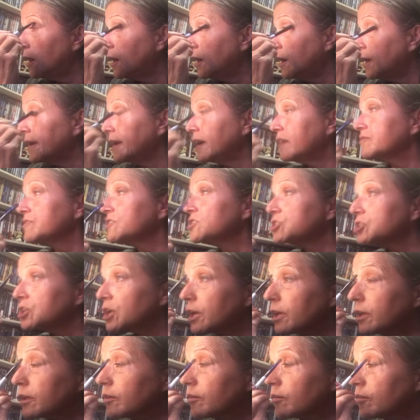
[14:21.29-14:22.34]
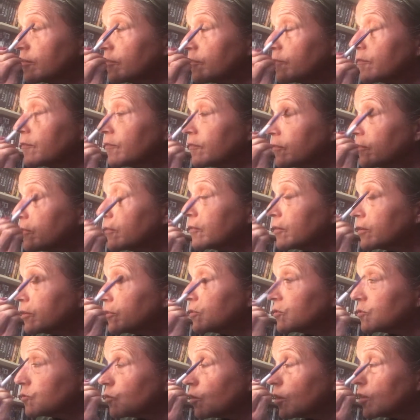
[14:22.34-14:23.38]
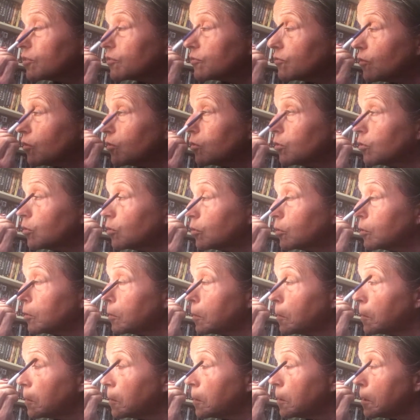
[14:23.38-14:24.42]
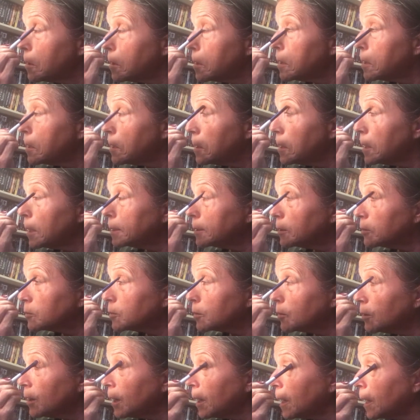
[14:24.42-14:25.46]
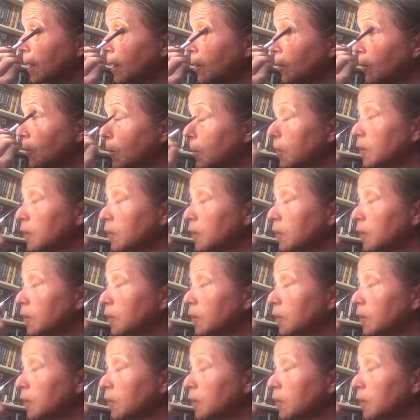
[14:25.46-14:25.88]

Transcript: I have to shave. It's stressful. I don't know how.